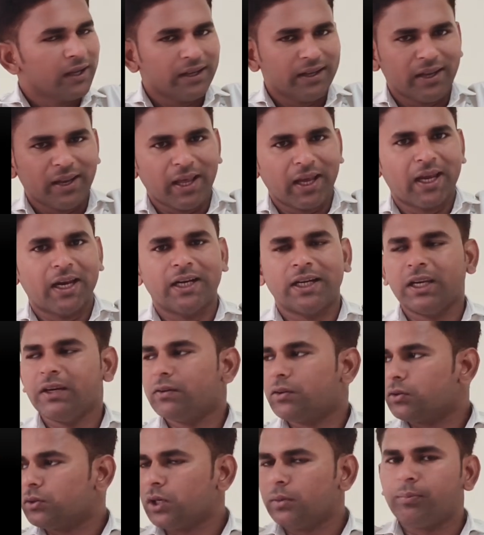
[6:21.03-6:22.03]

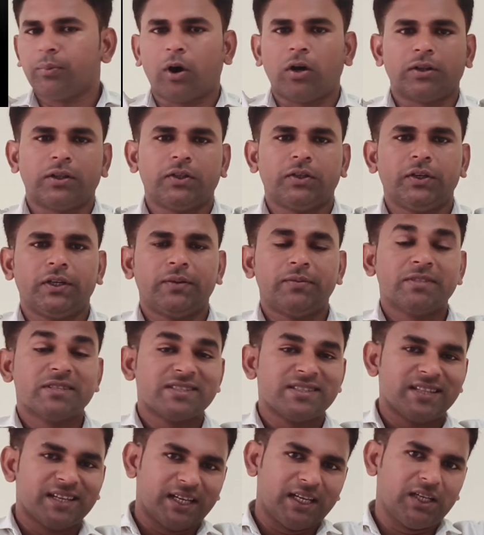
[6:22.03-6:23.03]
negative to the positive, it means
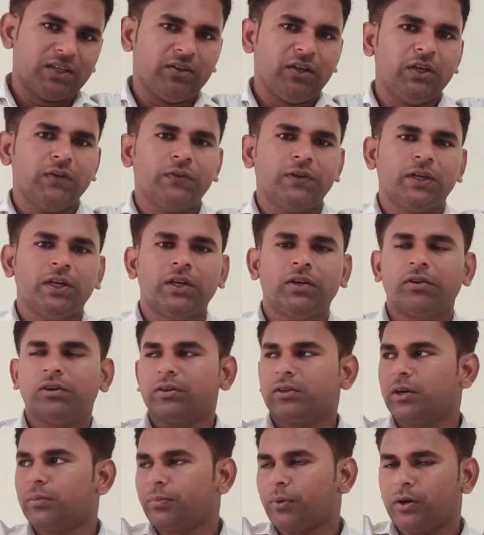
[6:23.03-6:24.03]
negative infinitive
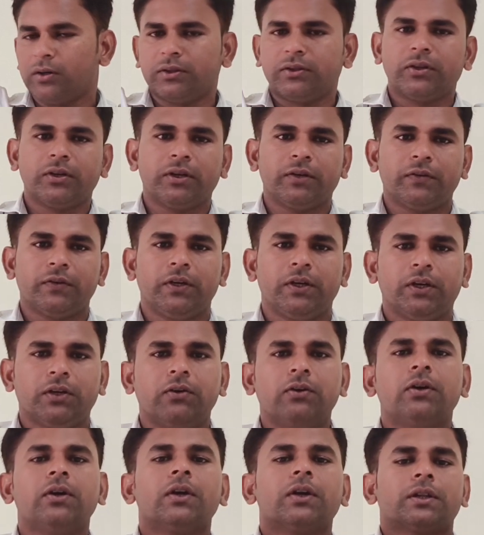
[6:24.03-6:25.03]
to the positive
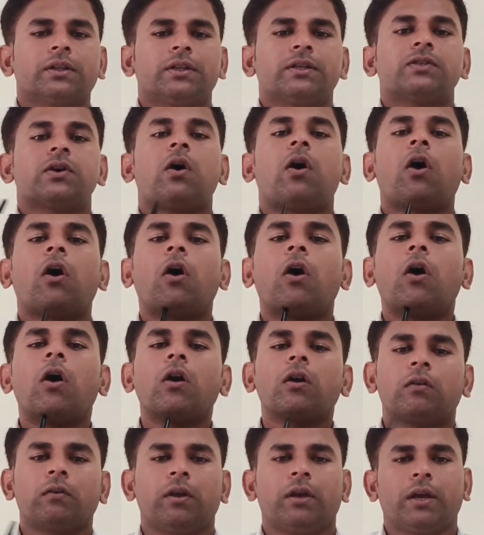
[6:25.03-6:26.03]
infinitive, these
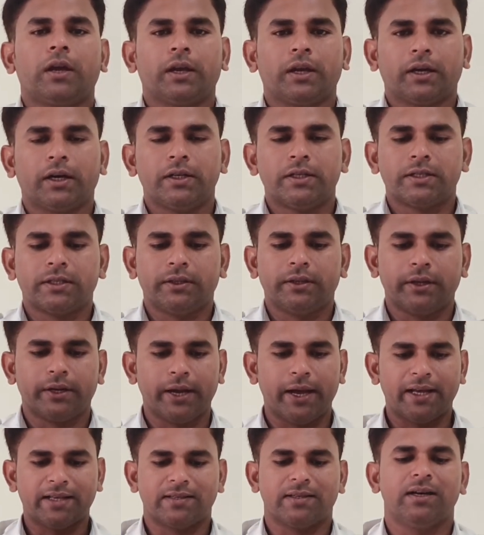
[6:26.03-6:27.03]
all we can consider
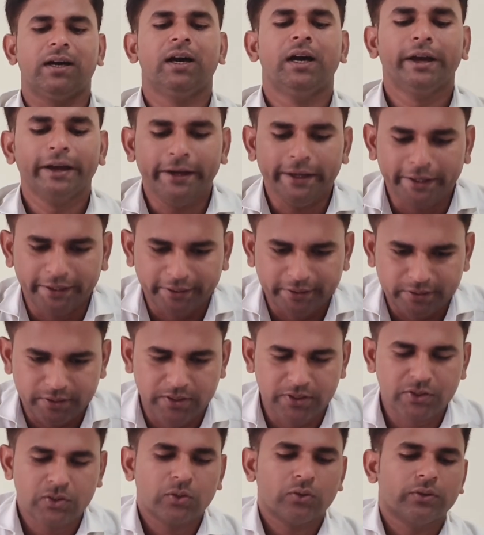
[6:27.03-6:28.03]
as a
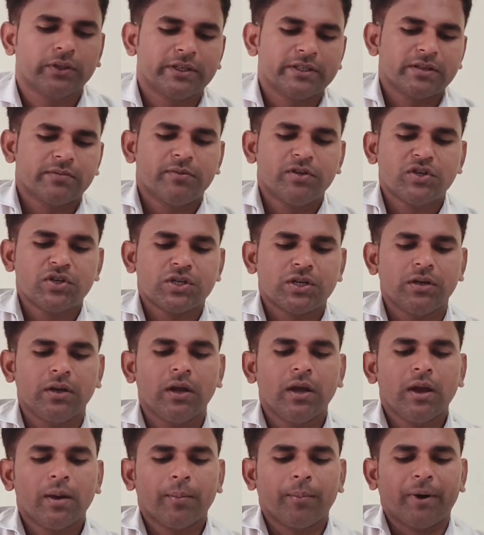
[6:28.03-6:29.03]
integer. So there is a mention
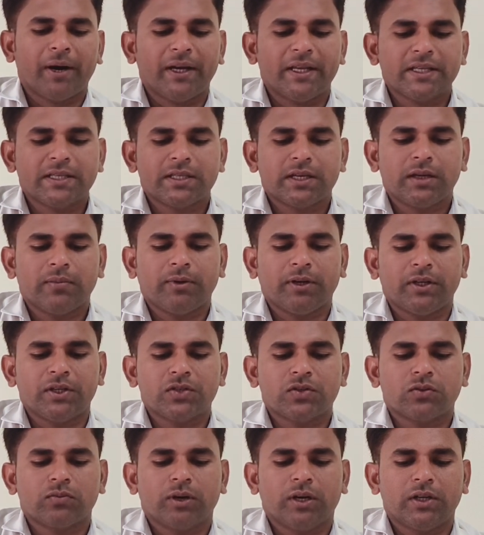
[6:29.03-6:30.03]
-3
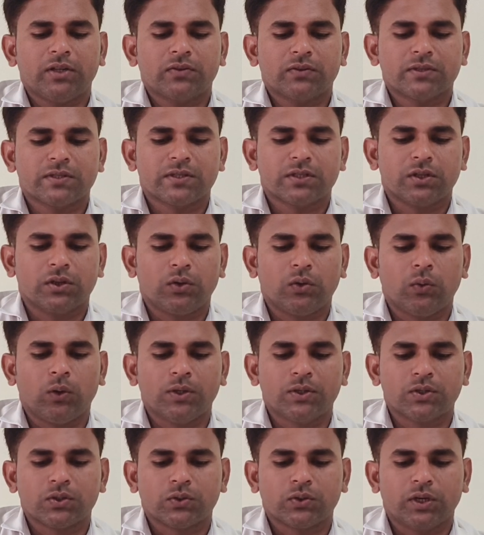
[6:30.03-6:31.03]
-2 -1 0
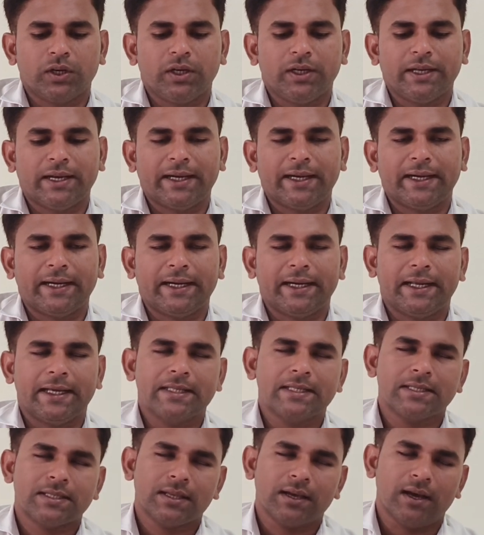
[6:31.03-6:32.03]
1 2 3 that
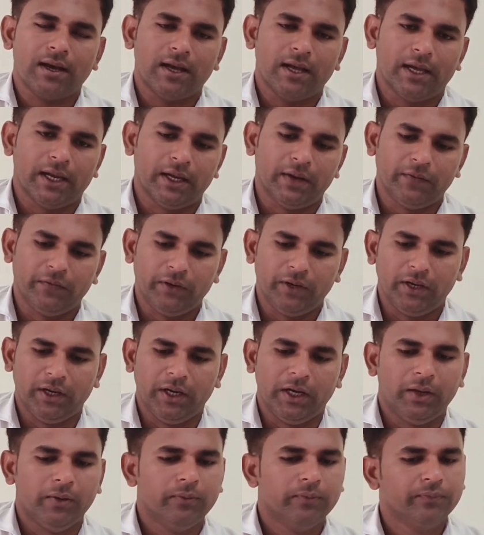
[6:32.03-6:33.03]
is
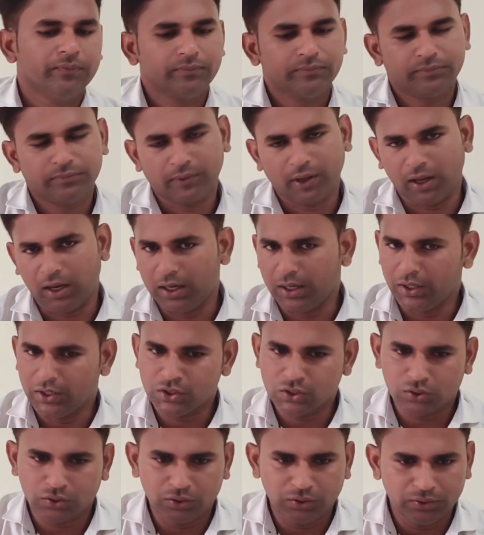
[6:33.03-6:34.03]
infinity.
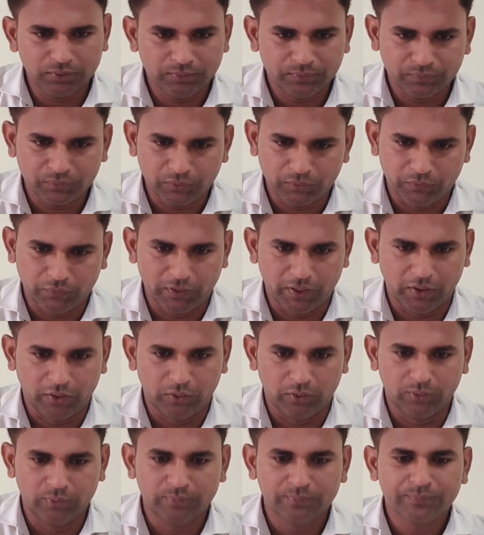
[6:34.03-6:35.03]
Understood? Very
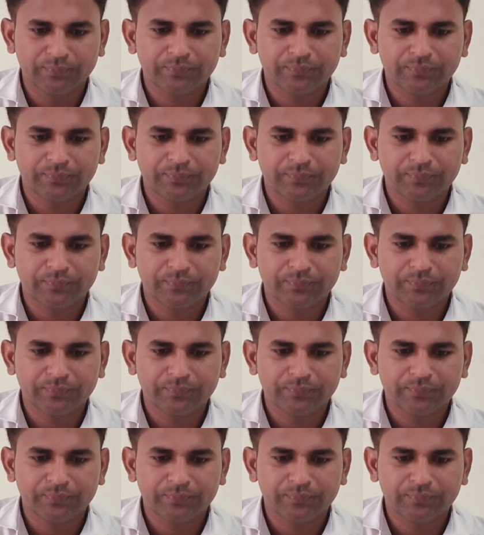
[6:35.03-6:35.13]
good.